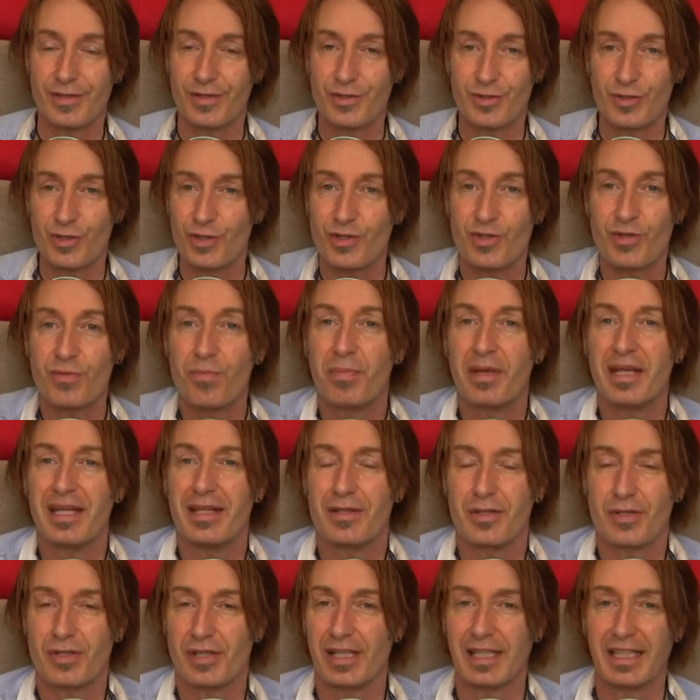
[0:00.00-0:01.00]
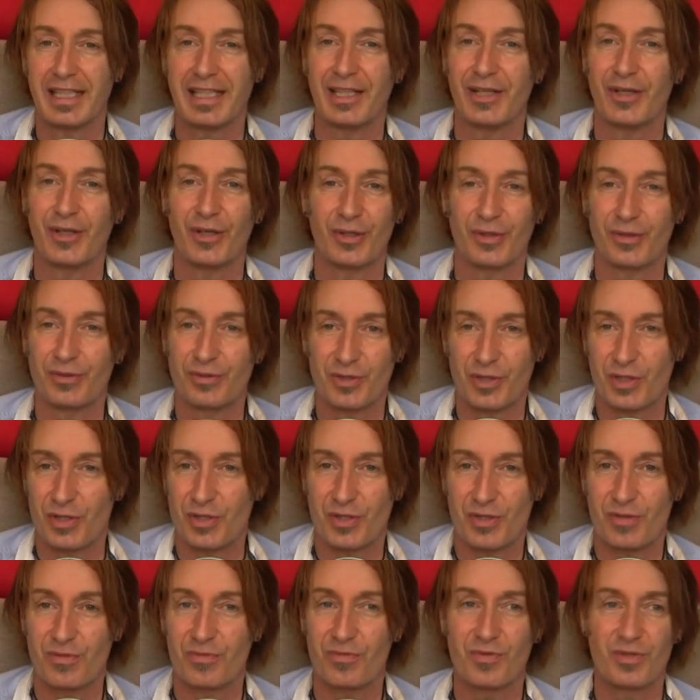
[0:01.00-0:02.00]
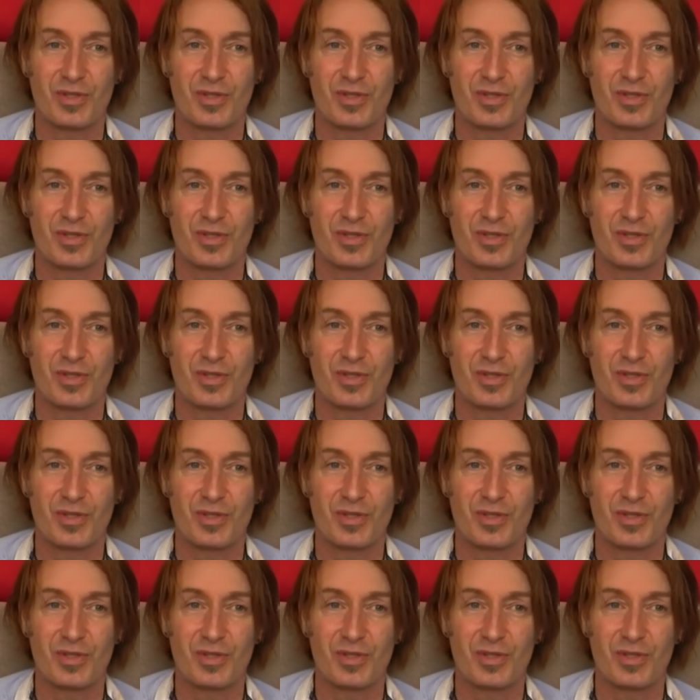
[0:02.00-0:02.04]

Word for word: It's just being silly or just